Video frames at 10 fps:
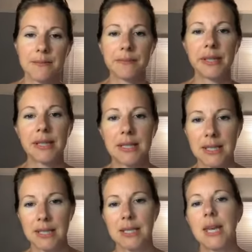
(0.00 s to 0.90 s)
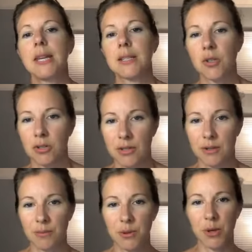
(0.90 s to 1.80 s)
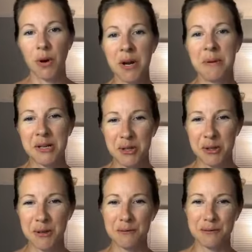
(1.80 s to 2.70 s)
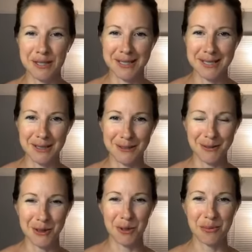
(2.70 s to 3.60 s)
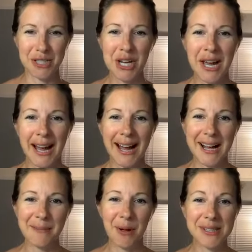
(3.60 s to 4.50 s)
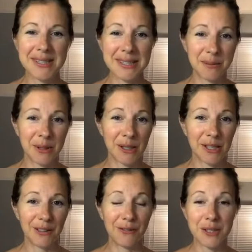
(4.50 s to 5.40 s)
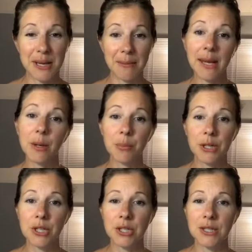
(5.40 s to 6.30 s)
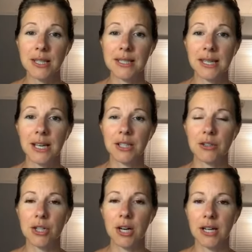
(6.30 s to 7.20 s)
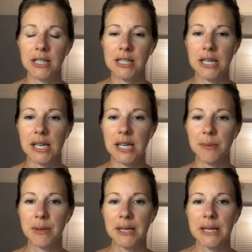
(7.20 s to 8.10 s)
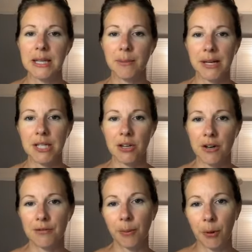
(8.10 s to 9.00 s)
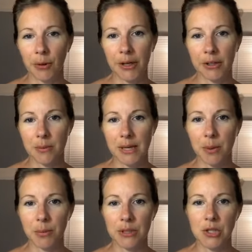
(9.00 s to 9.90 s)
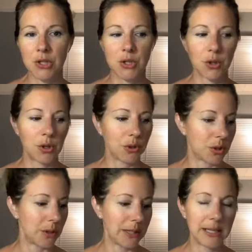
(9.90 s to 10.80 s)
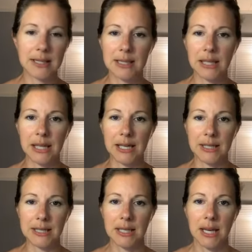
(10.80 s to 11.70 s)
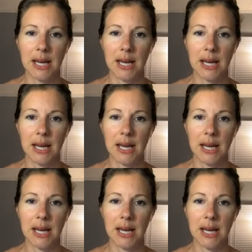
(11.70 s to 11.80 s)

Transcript: because it doesn't taste awesome. So you want to make sure that you've rinsed it off your toothbrush. Similarly for, say, makeup brushes, because again, you're trying to keep the bacteria from growing on your makeup brushes. So you'll do a nice cleanse